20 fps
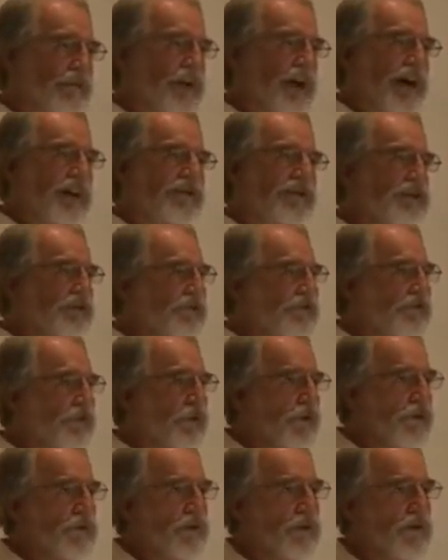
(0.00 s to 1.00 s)
not just
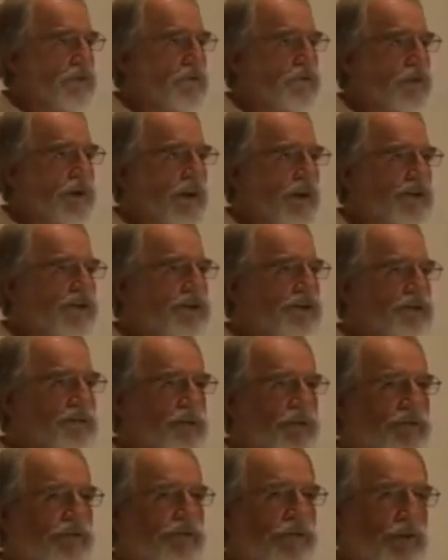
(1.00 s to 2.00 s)
for their own wages,
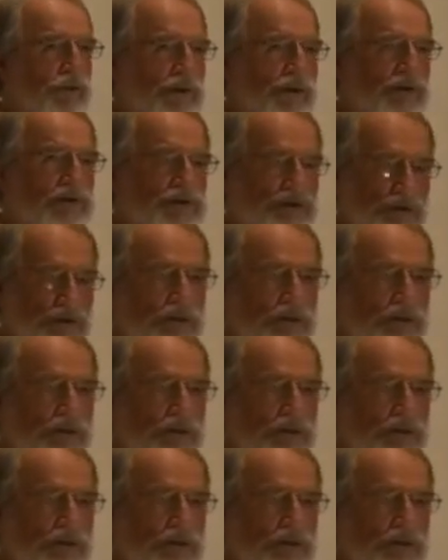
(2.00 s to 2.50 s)
but for